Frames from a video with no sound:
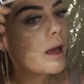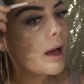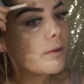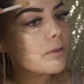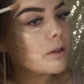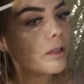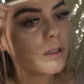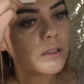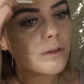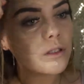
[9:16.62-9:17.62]
I feel like
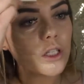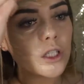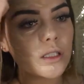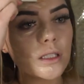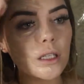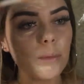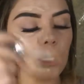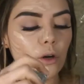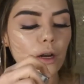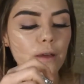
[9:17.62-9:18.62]
this foundation is going to be
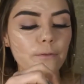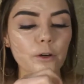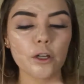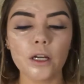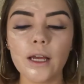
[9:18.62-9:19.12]
great for